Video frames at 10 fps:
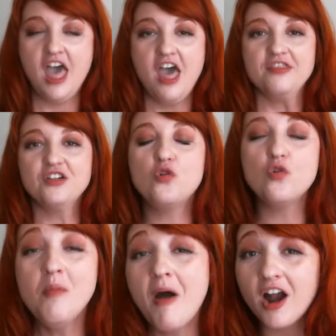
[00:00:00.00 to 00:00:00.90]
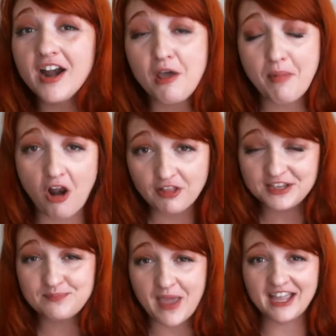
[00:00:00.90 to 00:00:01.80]
The cool part about all
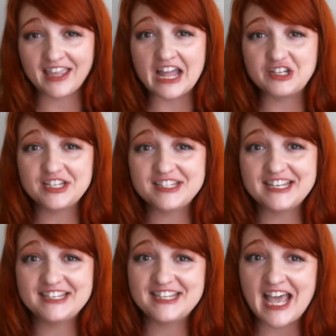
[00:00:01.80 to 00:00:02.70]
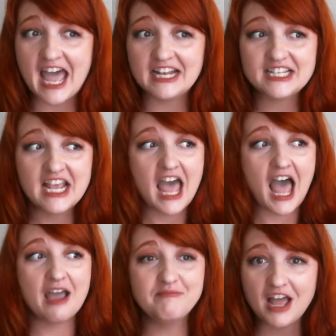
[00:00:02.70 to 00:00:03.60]
these pet gadgets is that
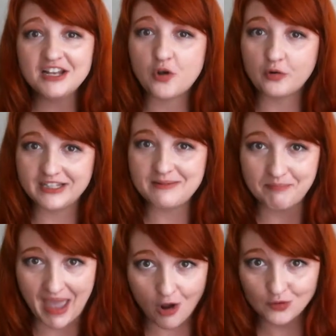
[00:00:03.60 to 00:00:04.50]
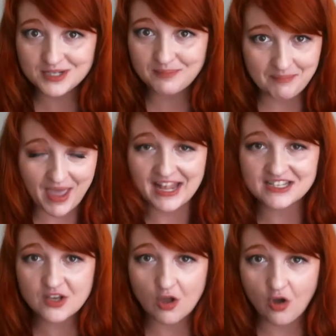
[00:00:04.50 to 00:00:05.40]
I'm not totally bound to my
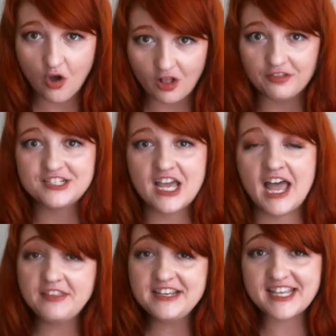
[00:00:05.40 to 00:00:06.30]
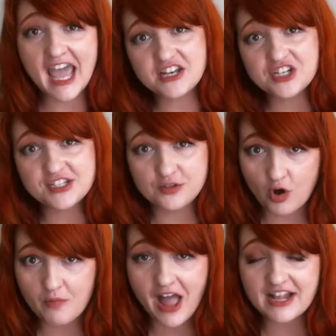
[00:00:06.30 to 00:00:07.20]
pets all the time. These gadgets and
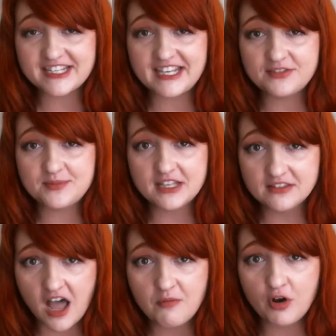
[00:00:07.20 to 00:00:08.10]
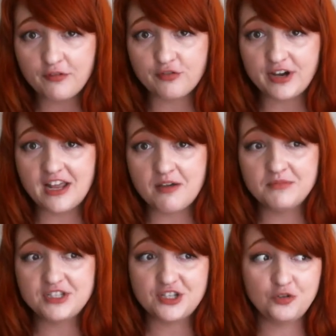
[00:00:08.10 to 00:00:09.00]
robots, it gives me a lot more freedom
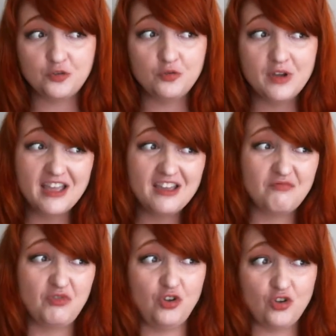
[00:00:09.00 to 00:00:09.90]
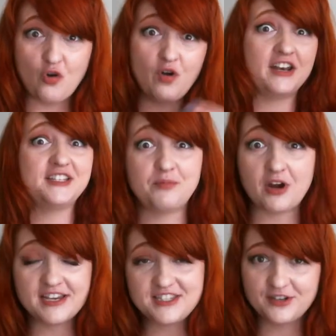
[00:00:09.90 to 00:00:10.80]
to go on a
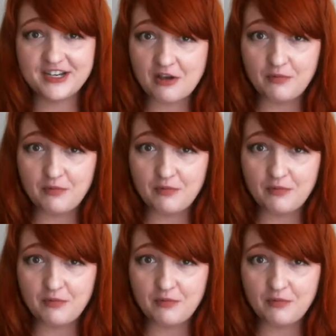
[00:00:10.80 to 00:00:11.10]
surprise 3-day